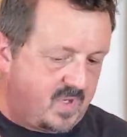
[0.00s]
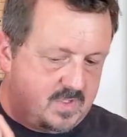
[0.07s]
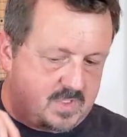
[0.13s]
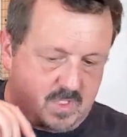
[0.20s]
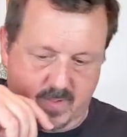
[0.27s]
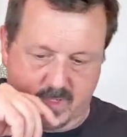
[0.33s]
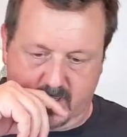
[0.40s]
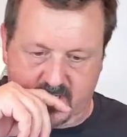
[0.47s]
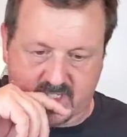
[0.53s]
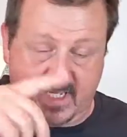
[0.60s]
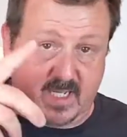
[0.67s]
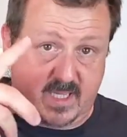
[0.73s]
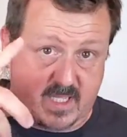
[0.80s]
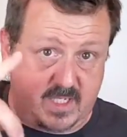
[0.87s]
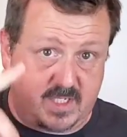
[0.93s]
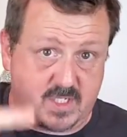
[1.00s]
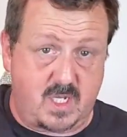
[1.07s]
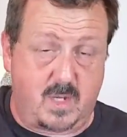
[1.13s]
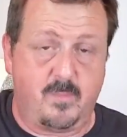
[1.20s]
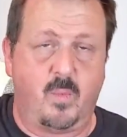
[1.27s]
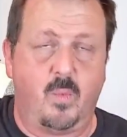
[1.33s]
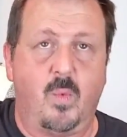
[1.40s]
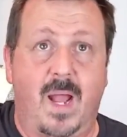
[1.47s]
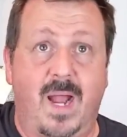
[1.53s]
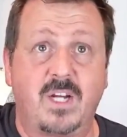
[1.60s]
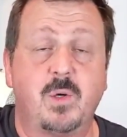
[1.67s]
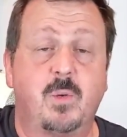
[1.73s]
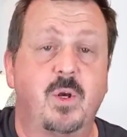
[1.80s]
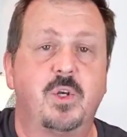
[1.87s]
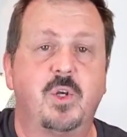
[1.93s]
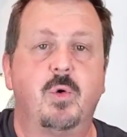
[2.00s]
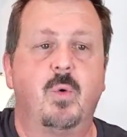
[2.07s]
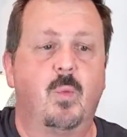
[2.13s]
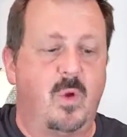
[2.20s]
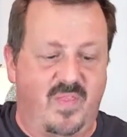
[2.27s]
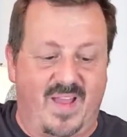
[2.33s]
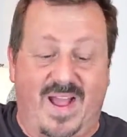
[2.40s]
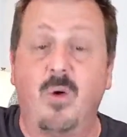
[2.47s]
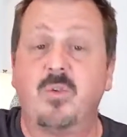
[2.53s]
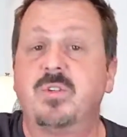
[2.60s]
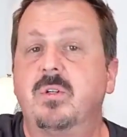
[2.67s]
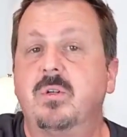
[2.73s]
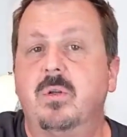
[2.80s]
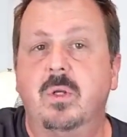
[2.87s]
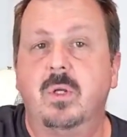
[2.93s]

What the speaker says: So it goes like this. I actually want to do it without